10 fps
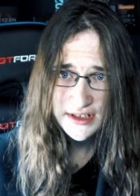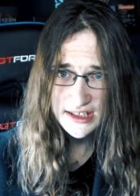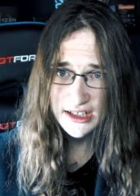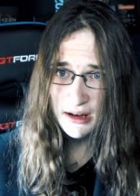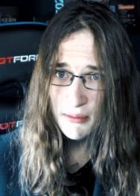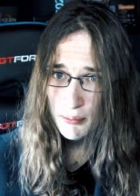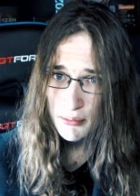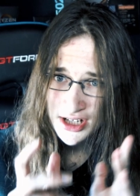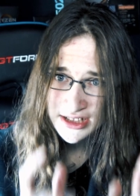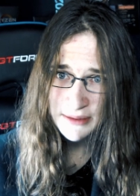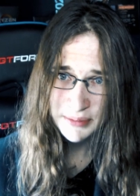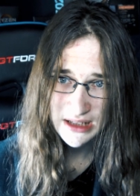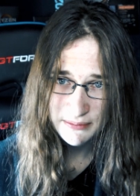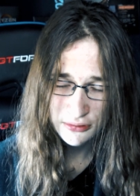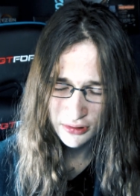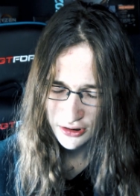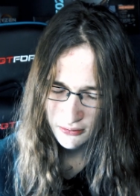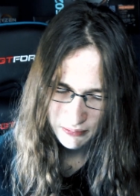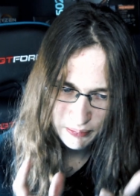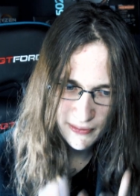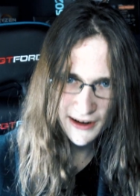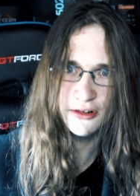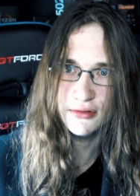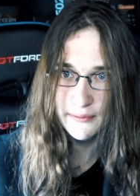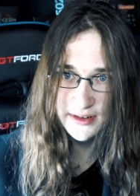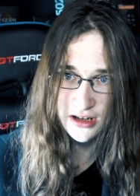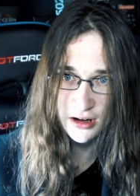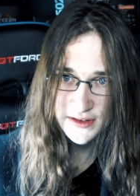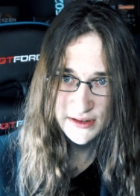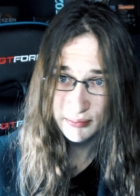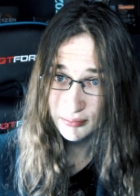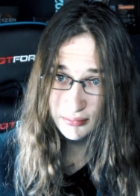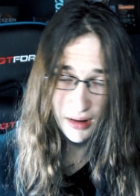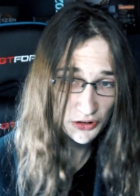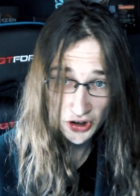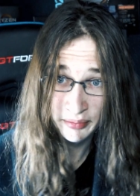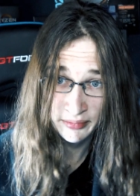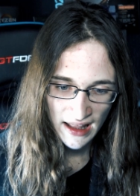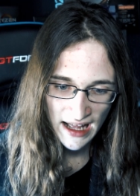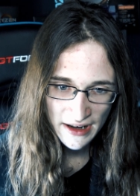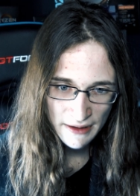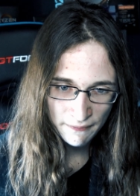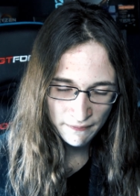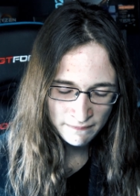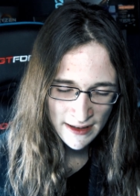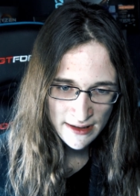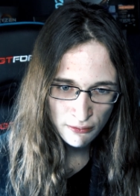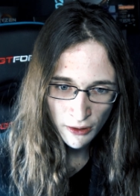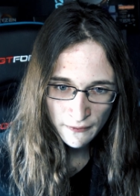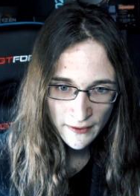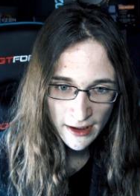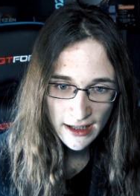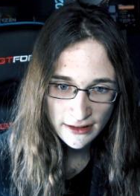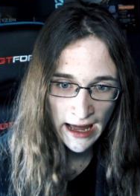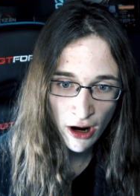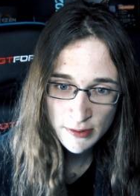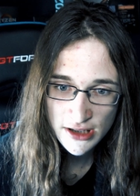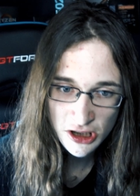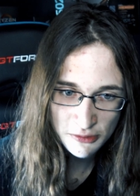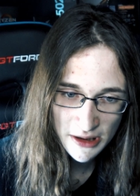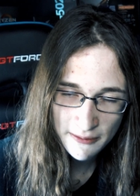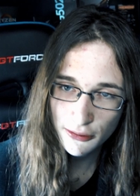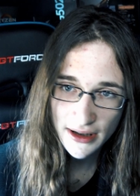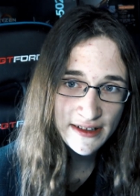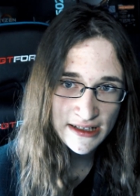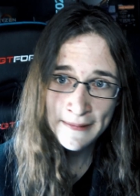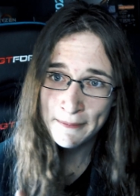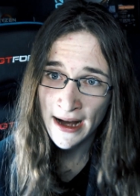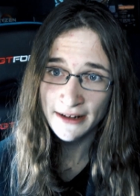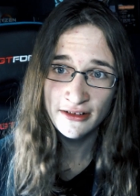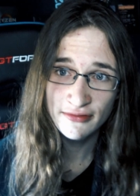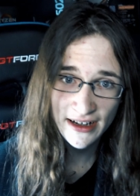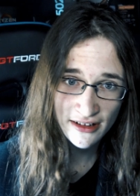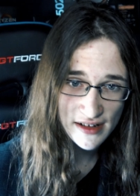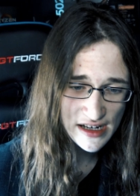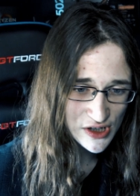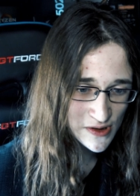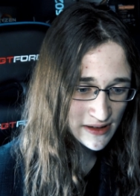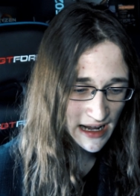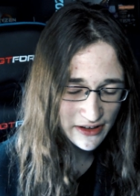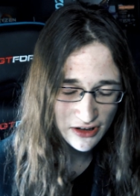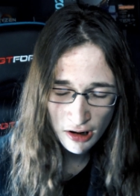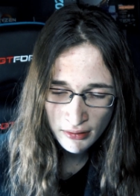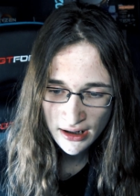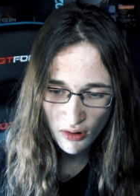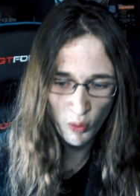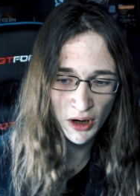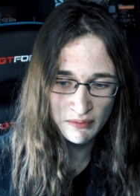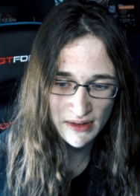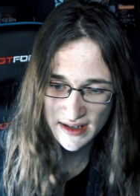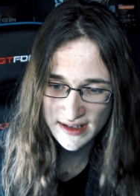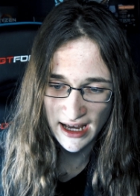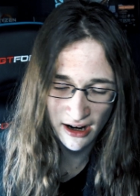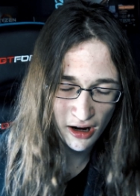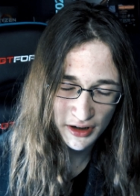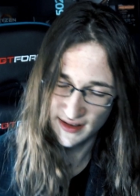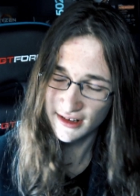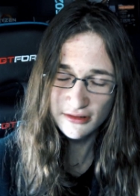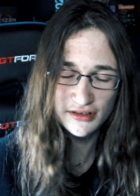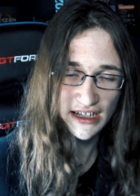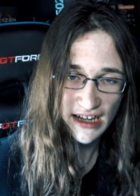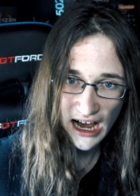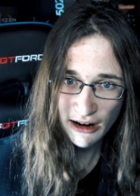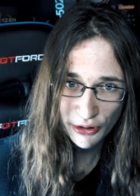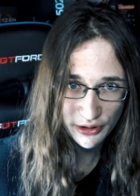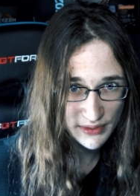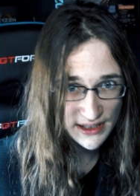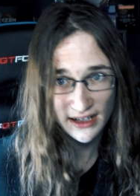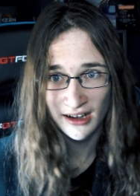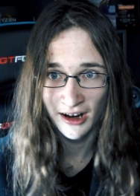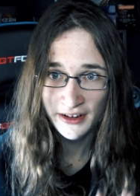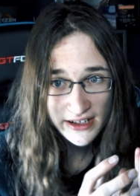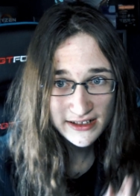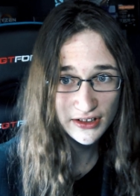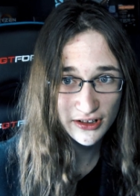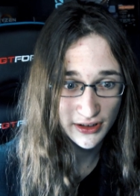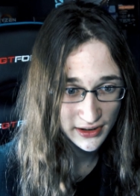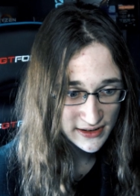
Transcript: You see, most of the people who buy your graphics cards are dumb. And if there's one thing that helps such people, it's pattern recognition and knowing what means a card is good and what means a card isn't good.